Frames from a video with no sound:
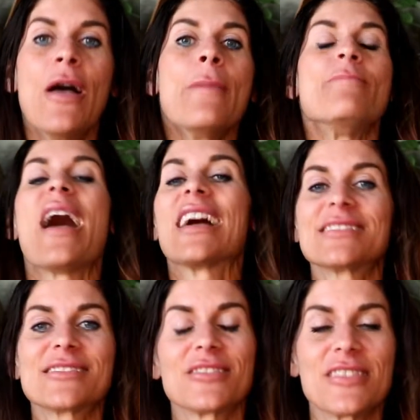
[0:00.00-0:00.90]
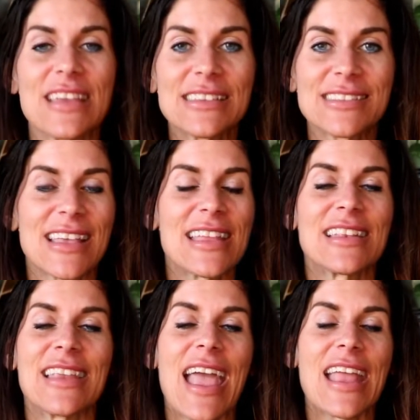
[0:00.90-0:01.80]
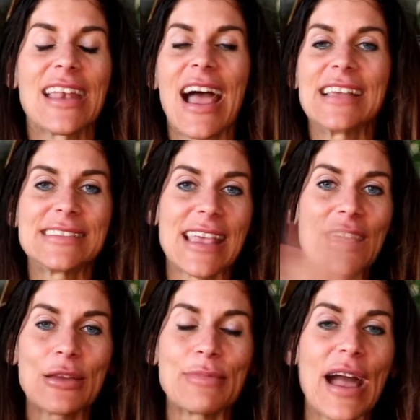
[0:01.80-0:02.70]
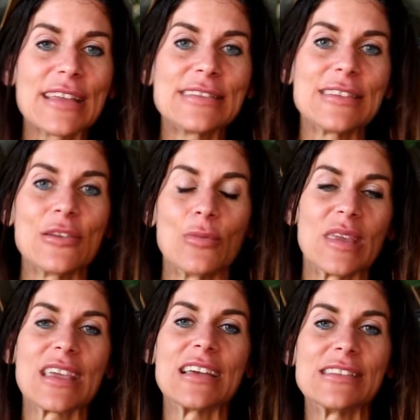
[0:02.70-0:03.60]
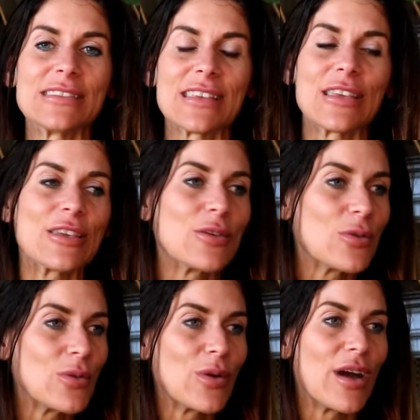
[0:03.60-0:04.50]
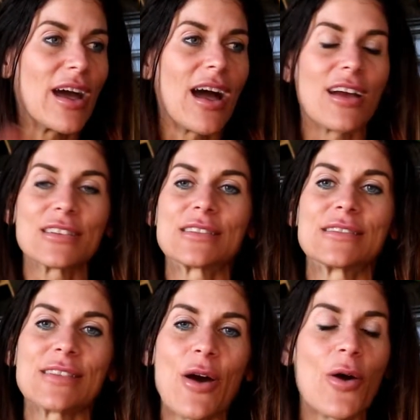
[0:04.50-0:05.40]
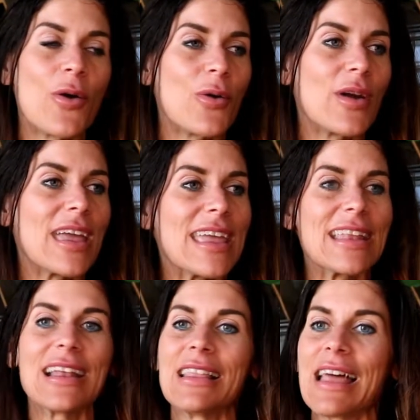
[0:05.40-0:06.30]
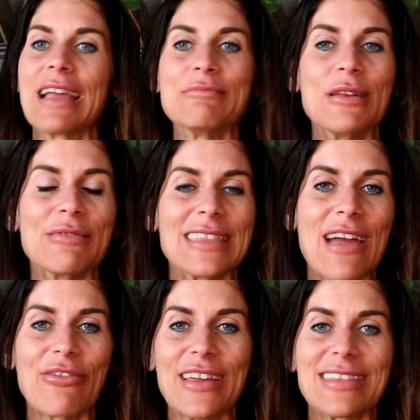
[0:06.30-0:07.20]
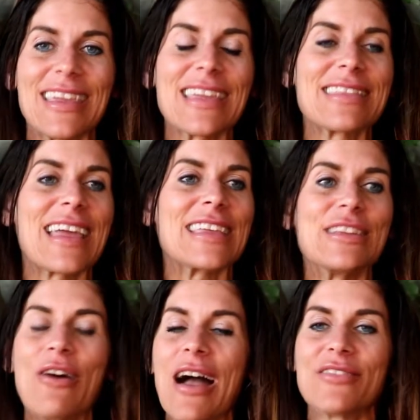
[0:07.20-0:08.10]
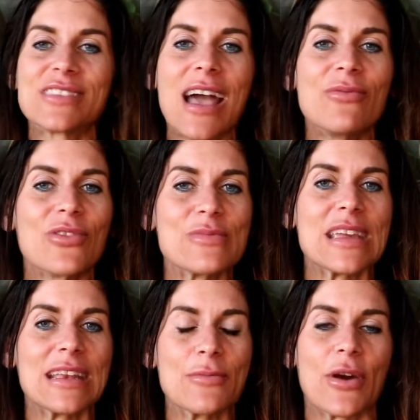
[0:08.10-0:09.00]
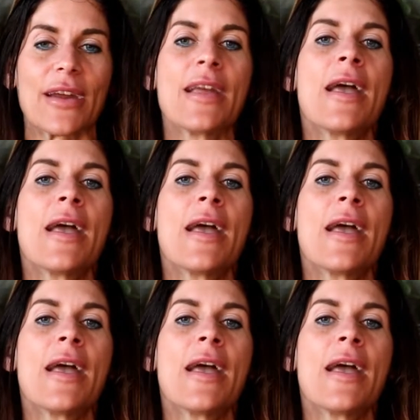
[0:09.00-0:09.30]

Master this, and I say goodbye to you because you are so in alignment with everything that you don't have time for me anymore.